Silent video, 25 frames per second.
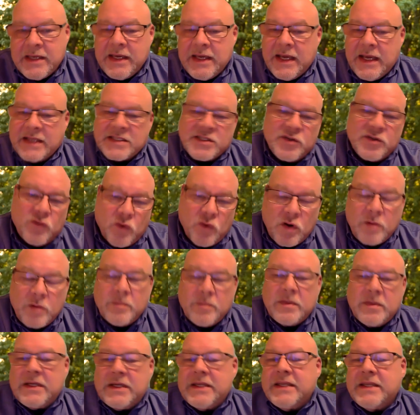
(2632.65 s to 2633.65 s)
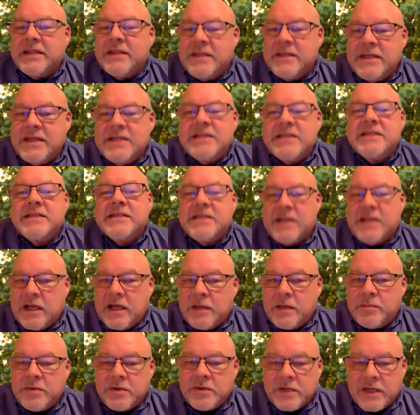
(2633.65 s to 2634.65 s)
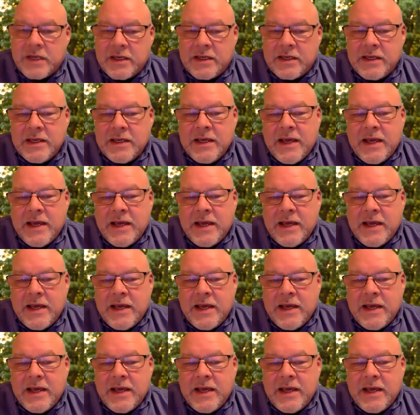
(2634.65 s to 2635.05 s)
It's normal normally these type okay